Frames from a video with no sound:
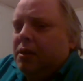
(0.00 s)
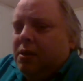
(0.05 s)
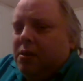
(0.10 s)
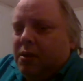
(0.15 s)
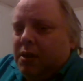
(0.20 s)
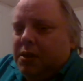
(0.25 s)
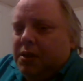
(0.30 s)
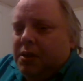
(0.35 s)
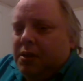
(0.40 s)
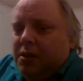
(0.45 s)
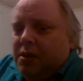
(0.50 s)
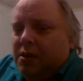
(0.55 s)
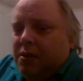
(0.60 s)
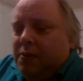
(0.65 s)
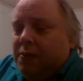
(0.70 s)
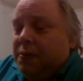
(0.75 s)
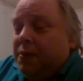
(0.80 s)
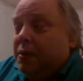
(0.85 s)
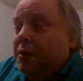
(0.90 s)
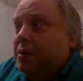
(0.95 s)
Christians
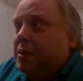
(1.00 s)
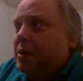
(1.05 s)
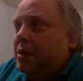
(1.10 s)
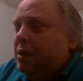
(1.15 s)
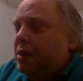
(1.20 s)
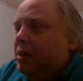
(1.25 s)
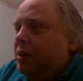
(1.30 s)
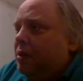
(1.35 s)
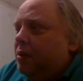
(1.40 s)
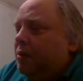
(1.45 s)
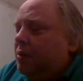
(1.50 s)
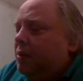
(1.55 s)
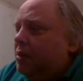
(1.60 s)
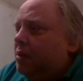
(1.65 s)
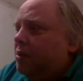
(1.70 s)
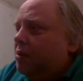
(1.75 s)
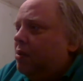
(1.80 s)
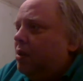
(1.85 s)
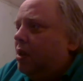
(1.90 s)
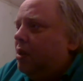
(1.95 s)
unfortunately
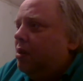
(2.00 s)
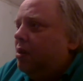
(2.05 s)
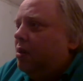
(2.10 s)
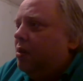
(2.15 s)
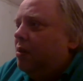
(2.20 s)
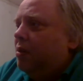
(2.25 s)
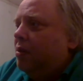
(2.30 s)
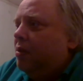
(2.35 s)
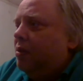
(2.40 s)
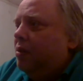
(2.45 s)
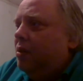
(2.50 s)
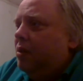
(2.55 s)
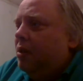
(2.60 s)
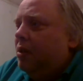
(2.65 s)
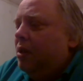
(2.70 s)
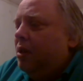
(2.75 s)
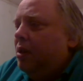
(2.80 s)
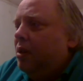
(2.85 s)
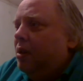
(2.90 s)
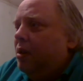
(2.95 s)
always try to
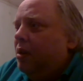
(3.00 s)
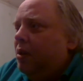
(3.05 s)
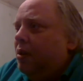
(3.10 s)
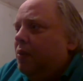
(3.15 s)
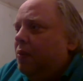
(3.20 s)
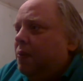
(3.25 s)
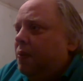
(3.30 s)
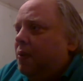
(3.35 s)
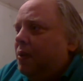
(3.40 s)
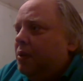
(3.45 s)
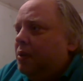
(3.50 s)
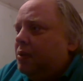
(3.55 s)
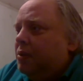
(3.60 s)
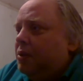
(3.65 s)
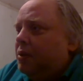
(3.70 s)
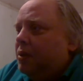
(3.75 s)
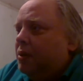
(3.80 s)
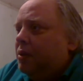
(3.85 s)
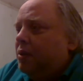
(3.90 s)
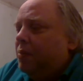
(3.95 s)

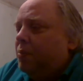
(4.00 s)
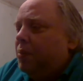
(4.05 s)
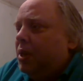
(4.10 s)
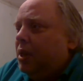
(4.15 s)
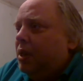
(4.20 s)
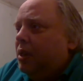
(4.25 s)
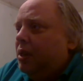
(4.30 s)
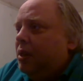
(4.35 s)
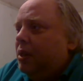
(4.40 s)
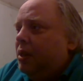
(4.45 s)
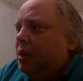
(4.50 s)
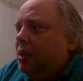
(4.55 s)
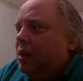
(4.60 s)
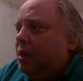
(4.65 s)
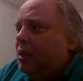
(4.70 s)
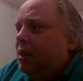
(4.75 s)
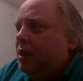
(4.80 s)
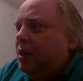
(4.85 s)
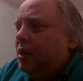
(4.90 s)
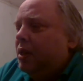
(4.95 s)
foster upon
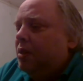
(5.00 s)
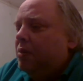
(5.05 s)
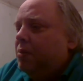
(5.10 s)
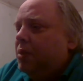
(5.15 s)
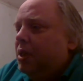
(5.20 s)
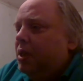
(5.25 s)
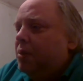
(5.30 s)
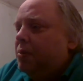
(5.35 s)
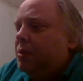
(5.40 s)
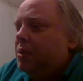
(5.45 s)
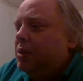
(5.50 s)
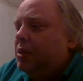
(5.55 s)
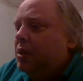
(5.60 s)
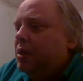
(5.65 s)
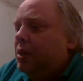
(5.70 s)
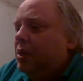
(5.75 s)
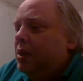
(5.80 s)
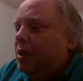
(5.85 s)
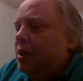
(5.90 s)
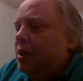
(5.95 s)
non-believers.